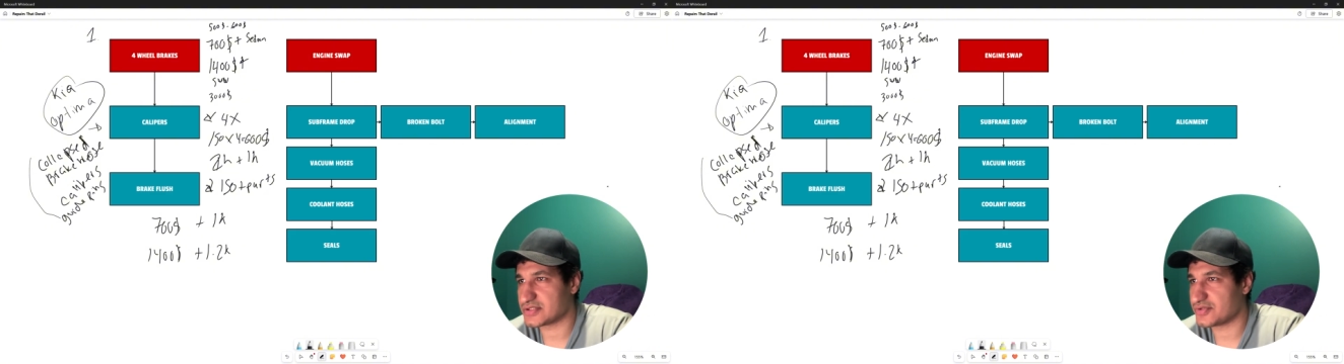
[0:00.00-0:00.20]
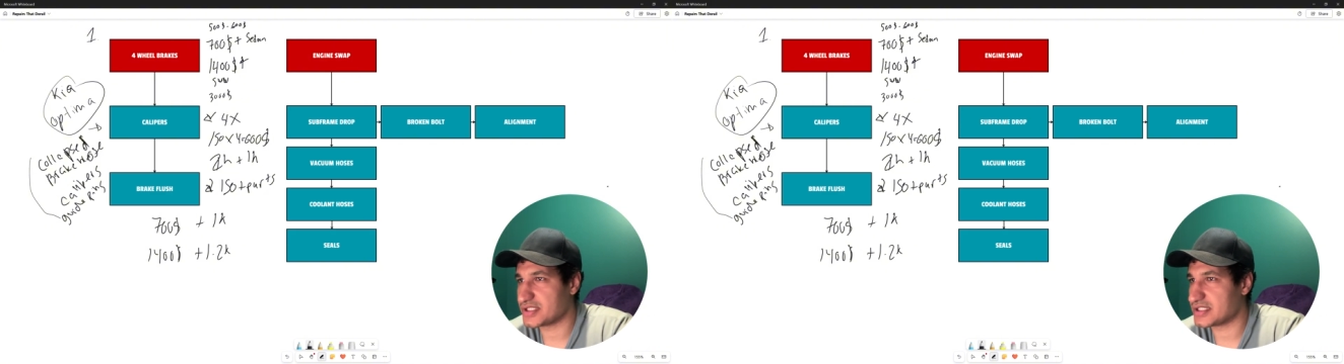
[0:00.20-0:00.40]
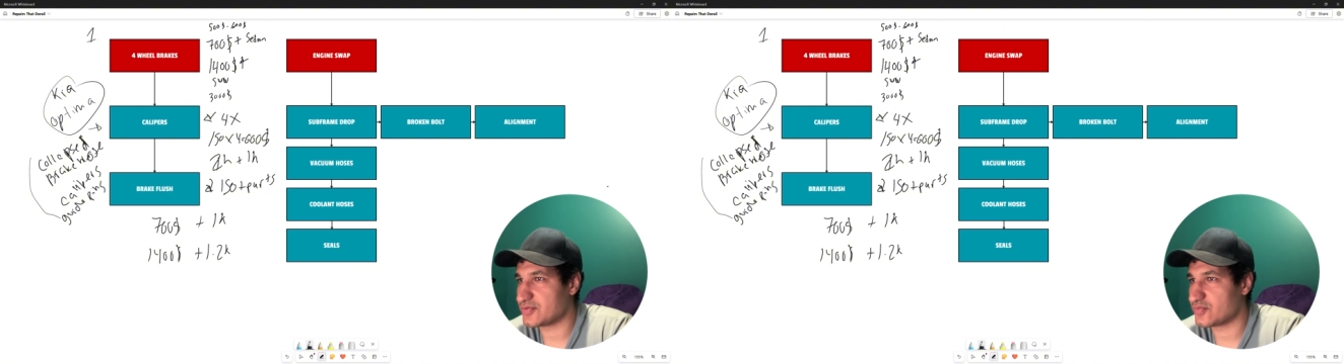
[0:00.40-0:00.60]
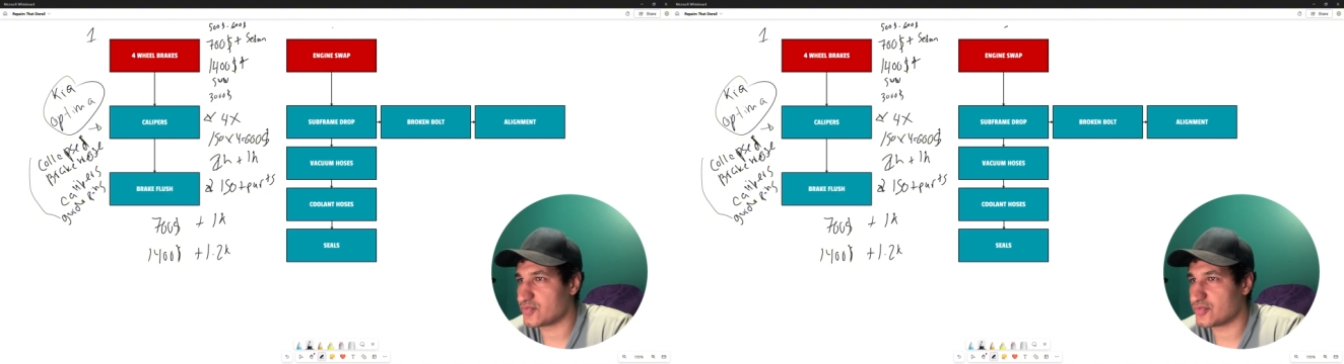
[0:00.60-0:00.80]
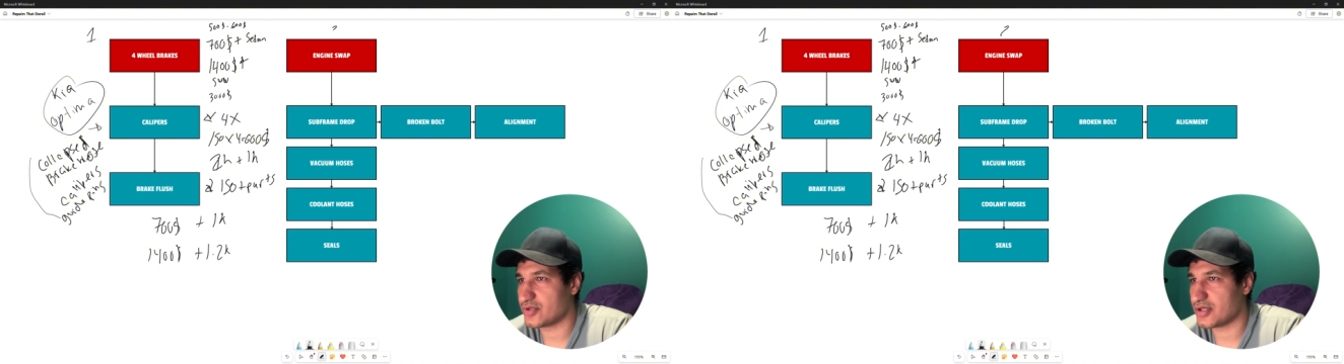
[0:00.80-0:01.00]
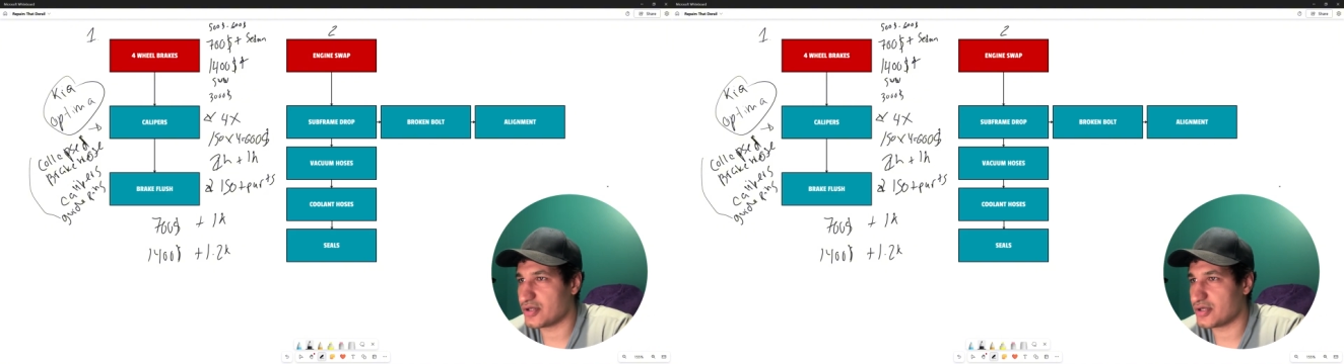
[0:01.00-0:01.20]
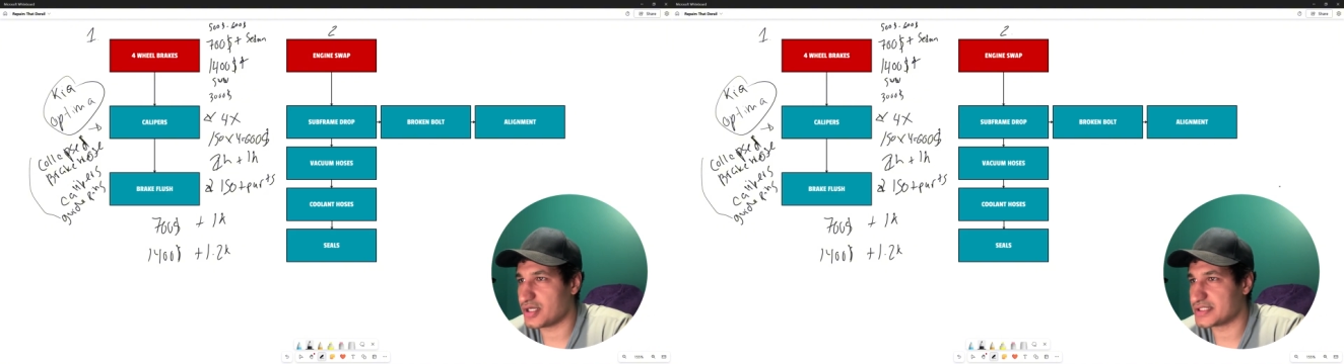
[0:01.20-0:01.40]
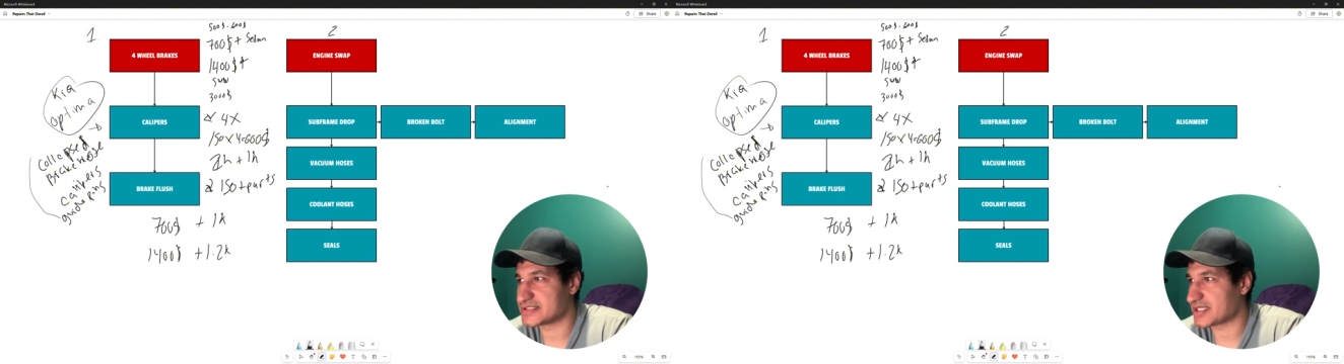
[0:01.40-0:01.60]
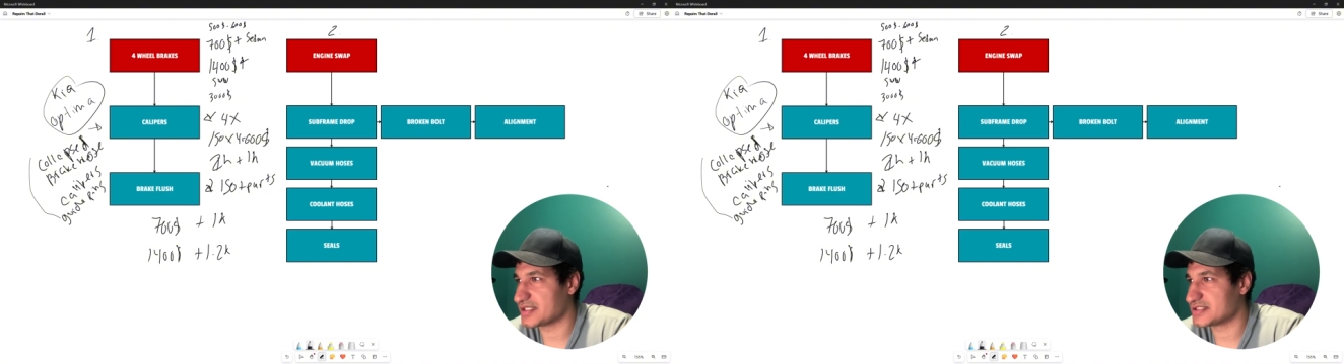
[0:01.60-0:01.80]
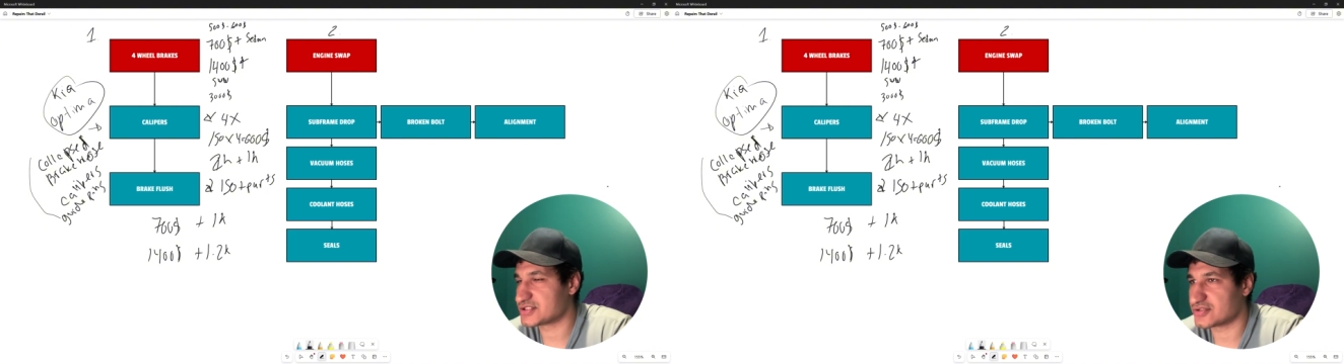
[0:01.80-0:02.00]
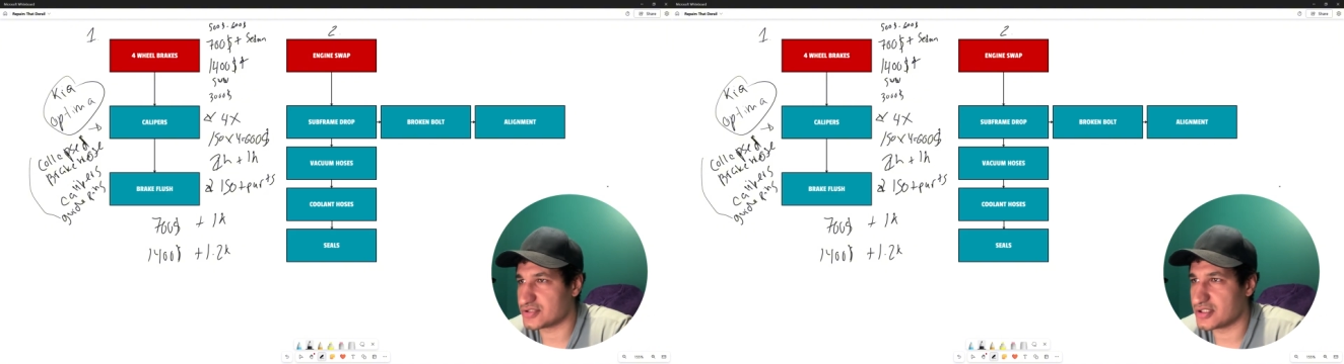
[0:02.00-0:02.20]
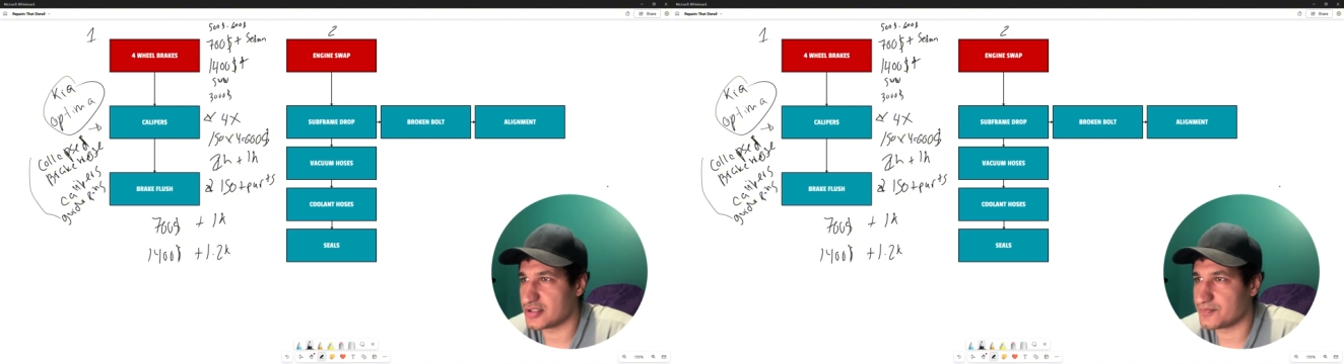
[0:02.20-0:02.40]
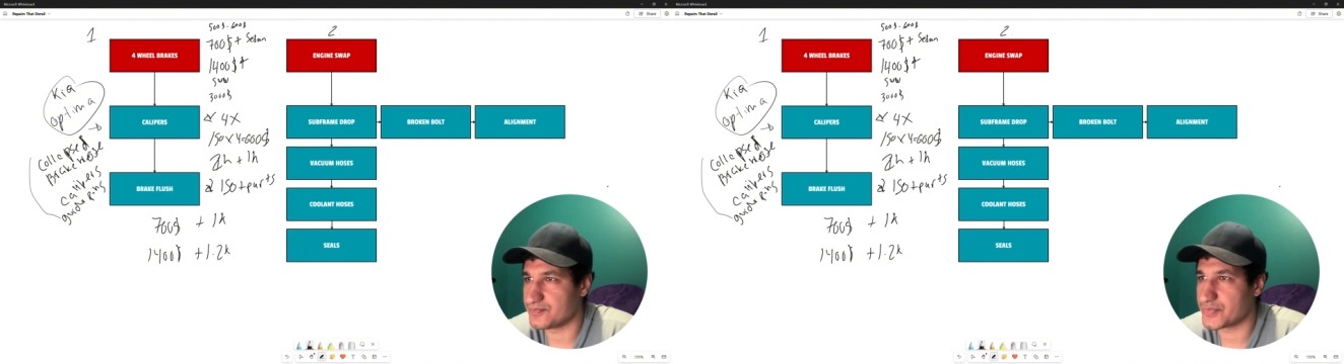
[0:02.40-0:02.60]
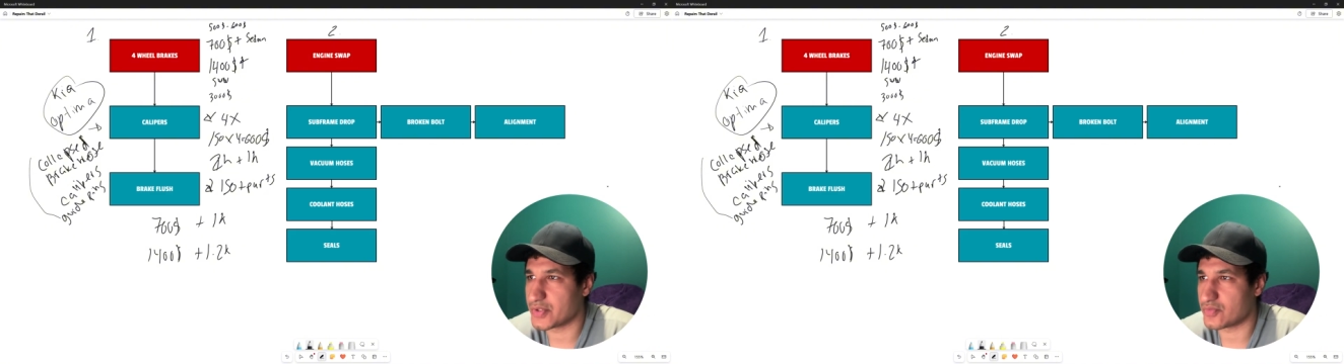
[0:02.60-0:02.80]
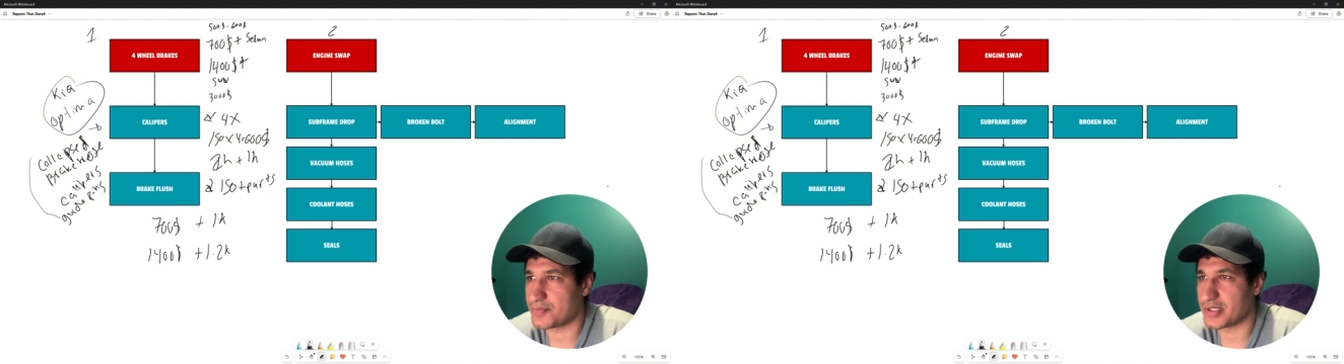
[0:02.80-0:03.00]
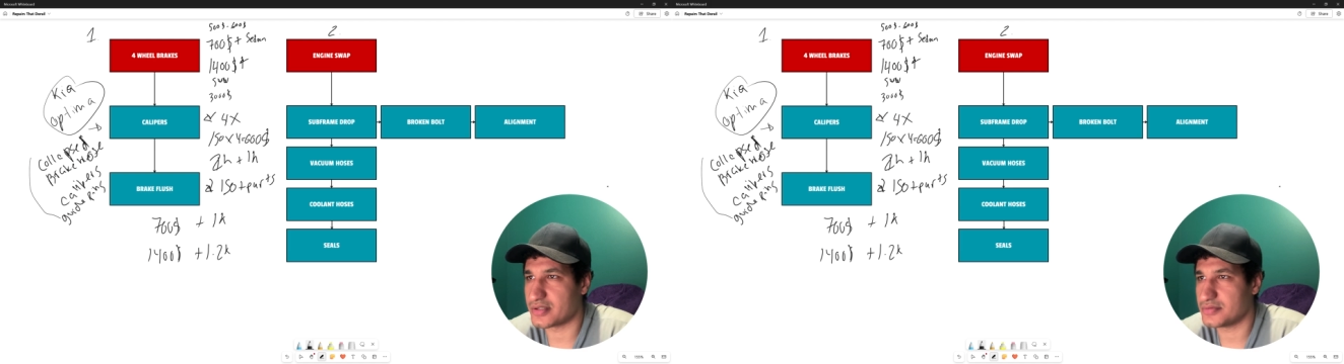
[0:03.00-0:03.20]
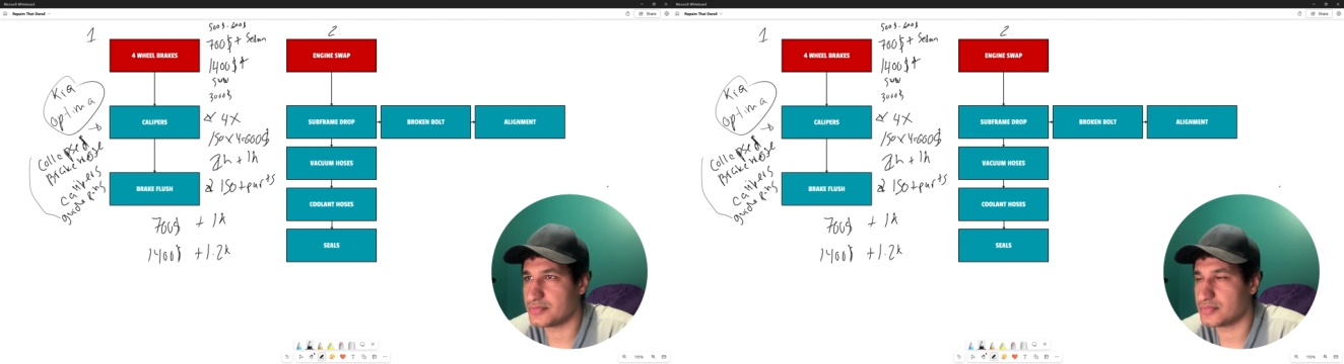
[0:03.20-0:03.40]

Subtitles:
only a second repair